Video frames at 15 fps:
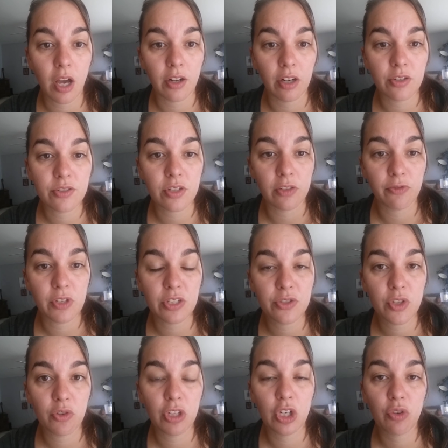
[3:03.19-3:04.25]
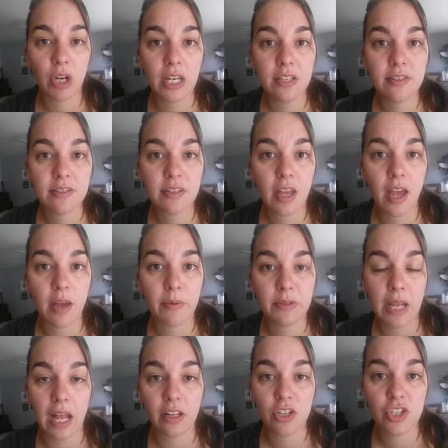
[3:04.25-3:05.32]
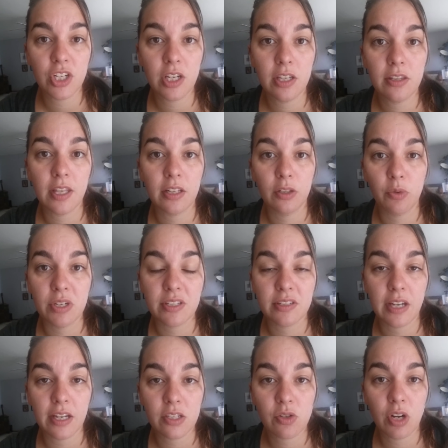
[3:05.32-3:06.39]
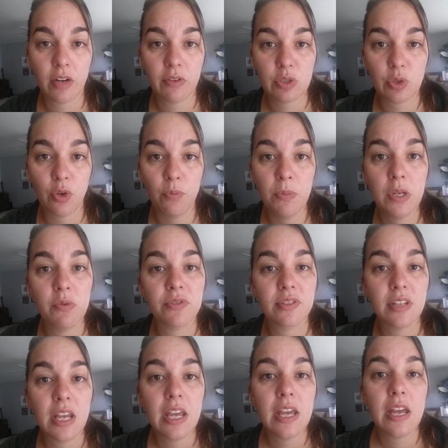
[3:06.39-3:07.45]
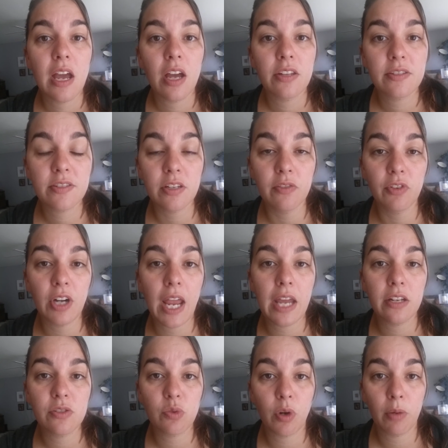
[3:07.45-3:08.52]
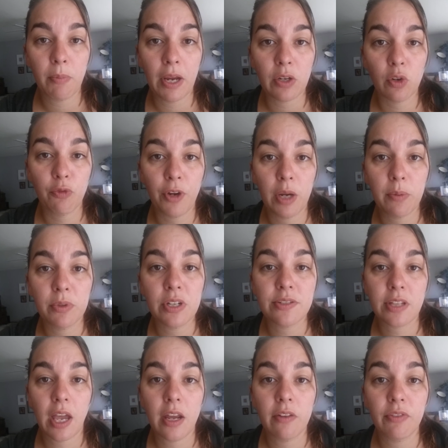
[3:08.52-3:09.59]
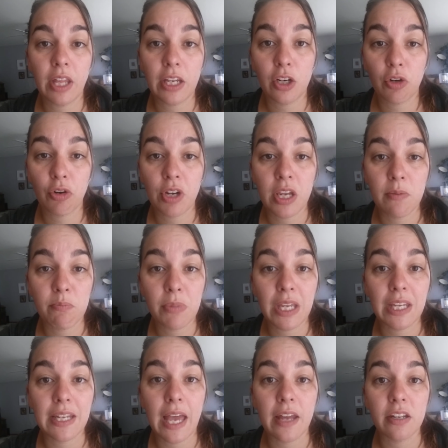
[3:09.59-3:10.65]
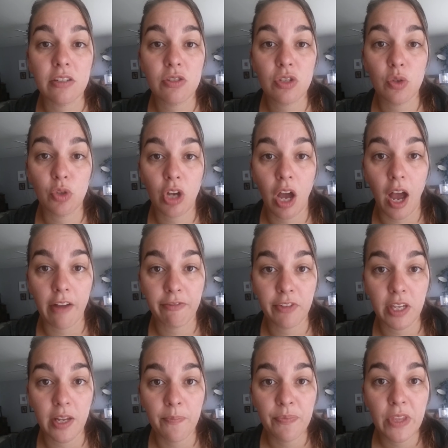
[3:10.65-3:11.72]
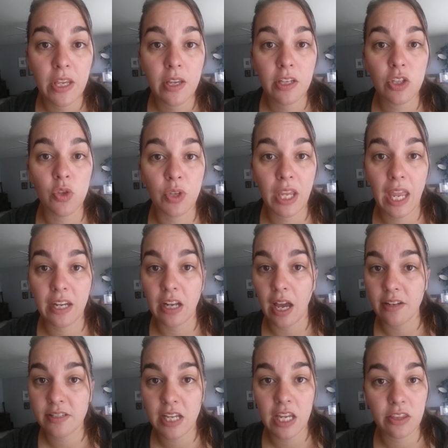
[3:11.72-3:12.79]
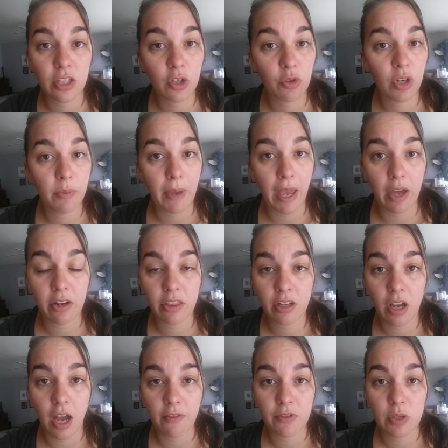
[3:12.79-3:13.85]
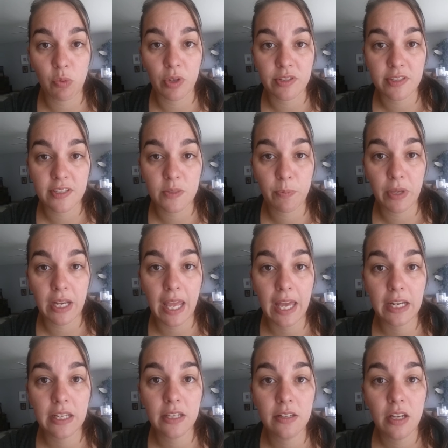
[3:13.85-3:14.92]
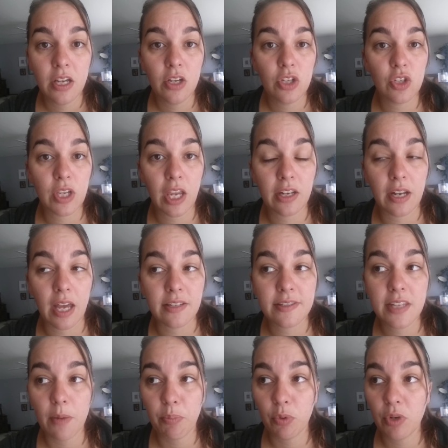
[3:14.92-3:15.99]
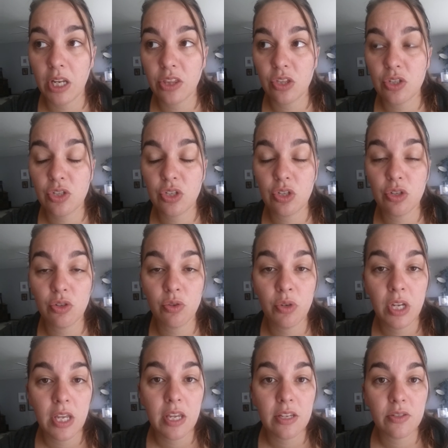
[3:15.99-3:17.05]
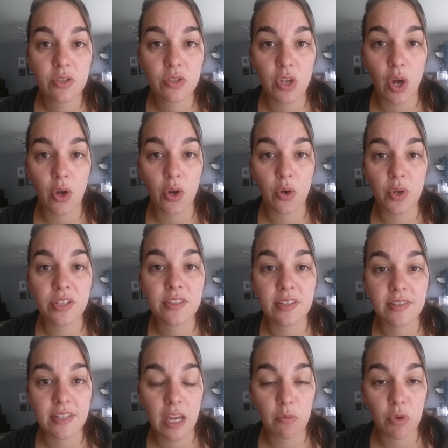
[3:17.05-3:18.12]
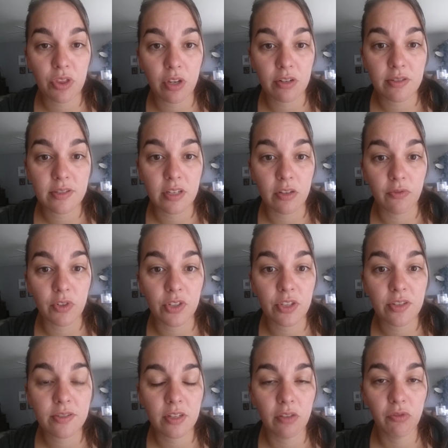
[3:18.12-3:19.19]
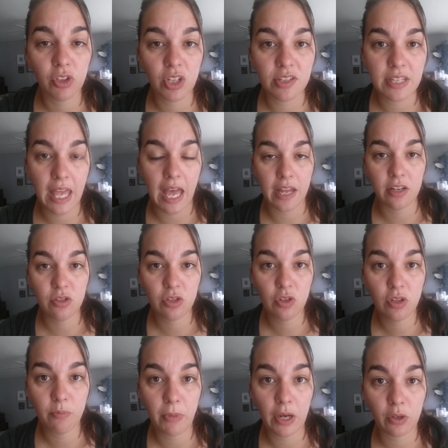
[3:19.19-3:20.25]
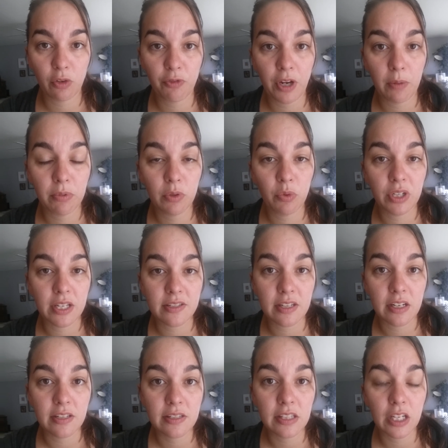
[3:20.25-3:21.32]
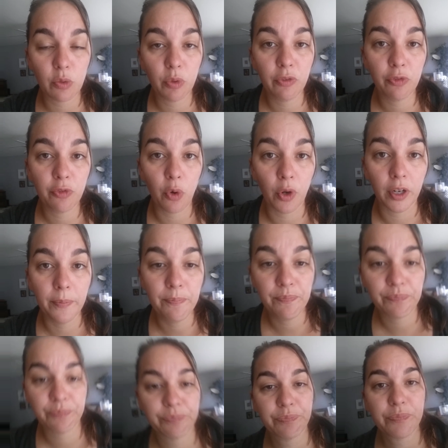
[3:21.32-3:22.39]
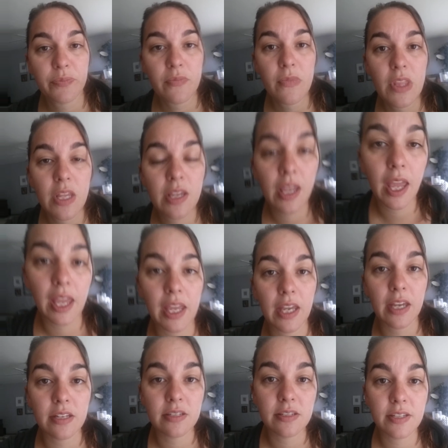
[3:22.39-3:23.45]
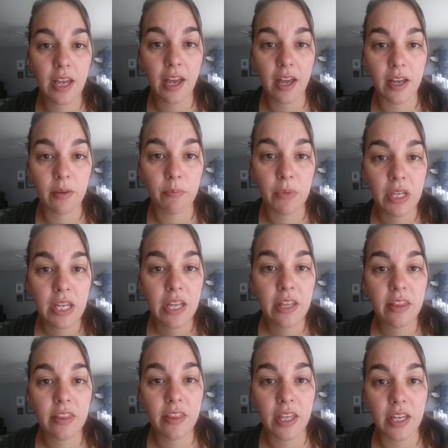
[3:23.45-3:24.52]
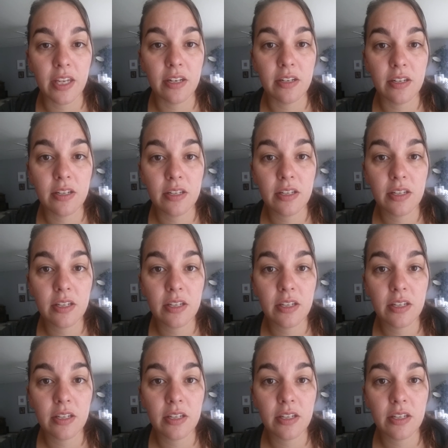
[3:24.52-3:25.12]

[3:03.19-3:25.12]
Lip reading: on our surface. So the greatest analogy that Louisa Dykstra ever told me was silver added to our microfiber is kind of like cream being added to coffee. You cannot take the cream out of the coffee once it's been added. You cannot separate the two. So it's the same with our silver. The silver is added to the microfiber when it's in its liquid form. And then